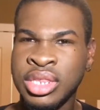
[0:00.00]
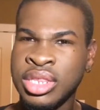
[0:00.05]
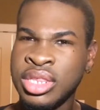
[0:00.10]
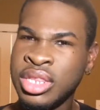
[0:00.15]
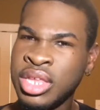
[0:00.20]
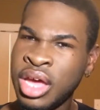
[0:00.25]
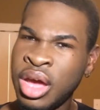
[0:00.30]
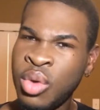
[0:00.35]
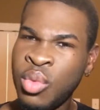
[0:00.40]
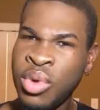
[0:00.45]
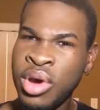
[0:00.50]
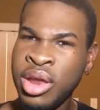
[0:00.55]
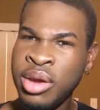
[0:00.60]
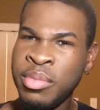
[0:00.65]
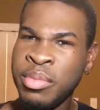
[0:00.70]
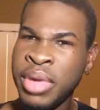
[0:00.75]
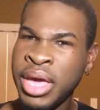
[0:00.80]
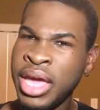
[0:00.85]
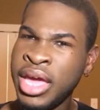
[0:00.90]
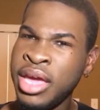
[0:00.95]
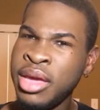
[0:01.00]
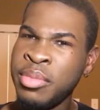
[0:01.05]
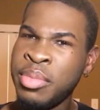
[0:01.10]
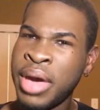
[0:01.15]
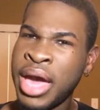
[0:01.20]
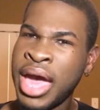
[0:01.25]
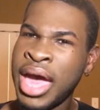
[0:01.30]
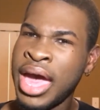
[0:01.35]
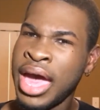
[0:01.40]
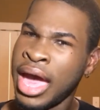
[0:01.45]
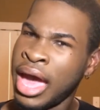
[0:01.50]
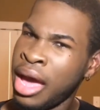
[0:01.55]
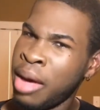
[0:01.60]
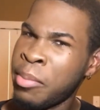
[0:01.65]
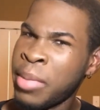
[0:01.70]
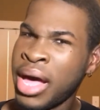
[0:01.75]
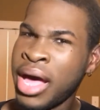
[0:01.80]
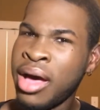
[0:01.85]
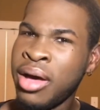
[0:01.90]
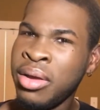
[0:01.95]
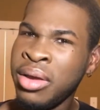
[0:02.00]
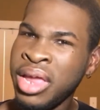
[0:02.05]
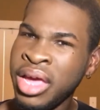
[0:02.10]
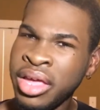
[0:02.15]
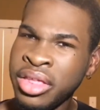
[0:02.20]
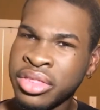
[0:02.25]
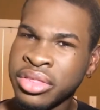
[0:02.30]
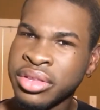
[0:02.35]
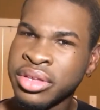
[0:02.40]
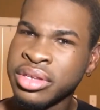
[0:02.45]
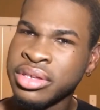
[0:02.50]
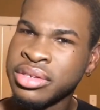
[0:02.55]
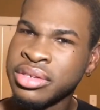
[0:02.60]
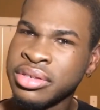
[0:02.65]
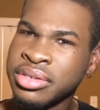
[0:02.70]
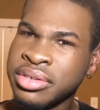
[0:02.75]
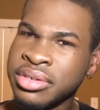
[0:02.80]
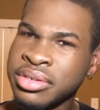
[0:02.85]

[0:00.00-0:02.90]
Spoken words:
there wasn't Beanpie eyeball either.